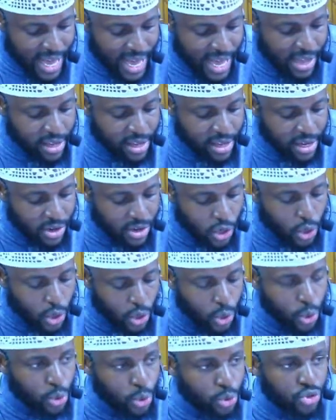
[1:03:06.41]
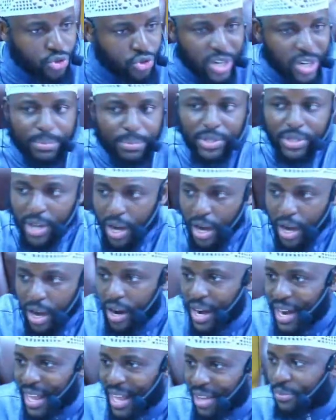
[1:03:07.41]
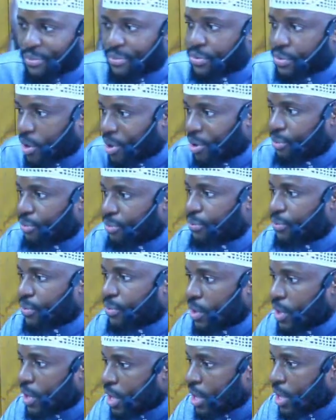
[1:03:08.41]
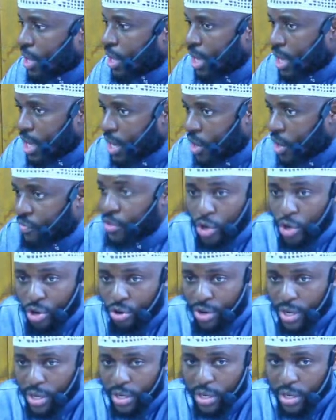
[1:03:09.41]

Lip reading: no drips are left of the urine.